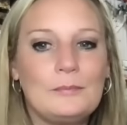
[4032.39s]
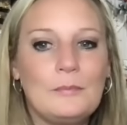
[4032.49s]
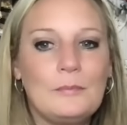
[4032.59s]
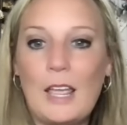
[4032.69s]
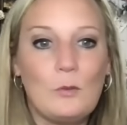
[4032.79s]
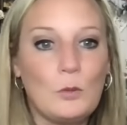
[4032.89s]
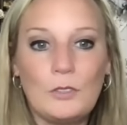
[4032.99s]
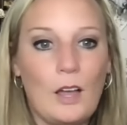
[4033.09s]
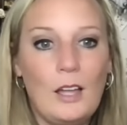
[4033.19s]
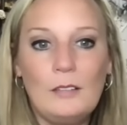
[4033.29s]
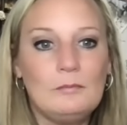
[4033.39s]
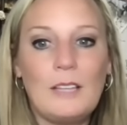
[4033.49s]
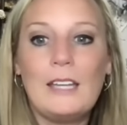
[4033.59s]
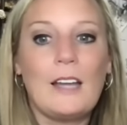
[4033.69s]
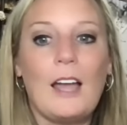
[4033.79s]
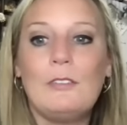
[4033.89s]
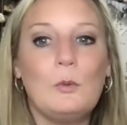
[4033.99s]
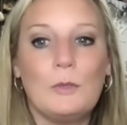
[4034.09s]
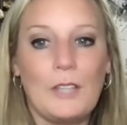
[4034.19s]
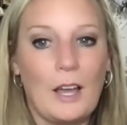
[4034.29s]
Dan will not, and Ivy
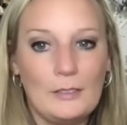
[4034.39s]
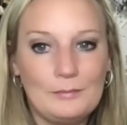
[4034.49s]
will not.